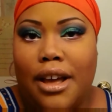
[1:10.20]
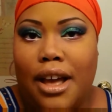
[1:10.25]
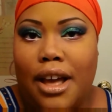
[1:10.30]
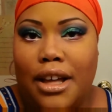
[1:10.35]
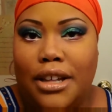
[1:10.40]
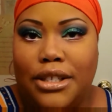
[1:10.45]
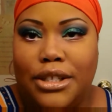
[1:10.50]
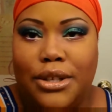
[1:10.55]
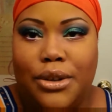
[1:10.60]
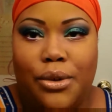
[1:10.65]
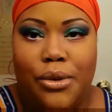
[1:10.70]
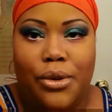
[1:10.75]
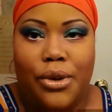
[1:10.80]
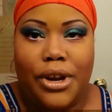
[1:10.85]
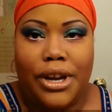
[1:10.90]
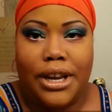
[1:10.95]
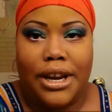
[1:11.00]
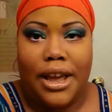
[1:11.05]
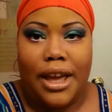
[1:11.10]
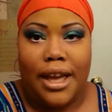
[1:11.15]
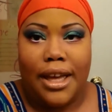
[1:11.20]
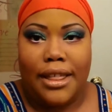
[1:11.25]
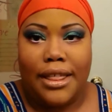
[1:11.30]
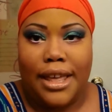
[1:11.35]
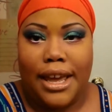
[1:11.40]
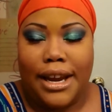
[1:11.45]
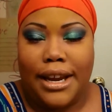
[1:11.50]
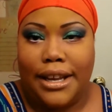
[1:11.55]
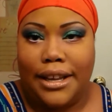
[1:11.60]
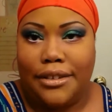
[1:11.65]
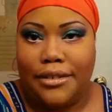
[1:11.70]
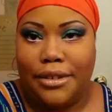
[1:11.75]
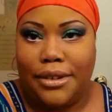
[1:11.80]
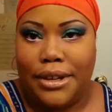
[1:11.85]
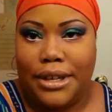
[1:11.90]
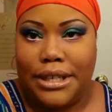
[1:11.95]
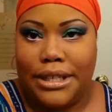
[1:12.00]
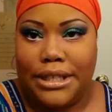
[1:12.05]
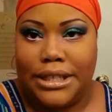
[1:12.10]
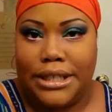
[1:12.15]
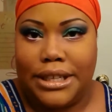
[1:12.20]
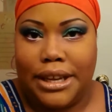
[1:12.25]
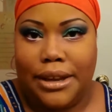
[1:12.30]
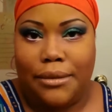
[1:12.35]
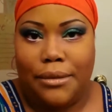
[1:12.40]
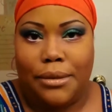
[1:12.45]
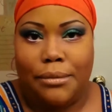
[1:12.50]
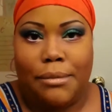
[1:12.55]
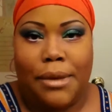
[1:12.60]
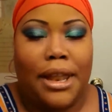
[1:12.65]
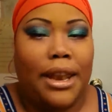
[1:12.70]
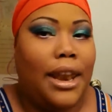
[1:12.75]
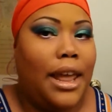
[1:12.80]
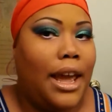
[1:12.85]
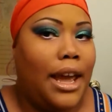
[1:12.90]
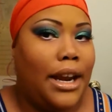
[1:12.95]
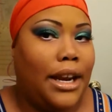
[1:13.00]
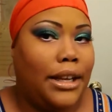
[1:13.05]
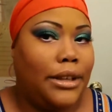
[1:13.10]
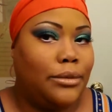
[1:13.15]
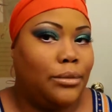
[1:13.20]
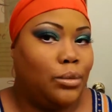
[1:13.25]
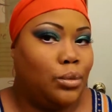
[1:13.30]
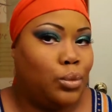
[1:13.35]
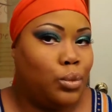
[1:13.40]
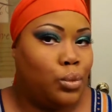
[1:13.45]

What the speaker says: contouring and highlighting, if you can see with my lighting.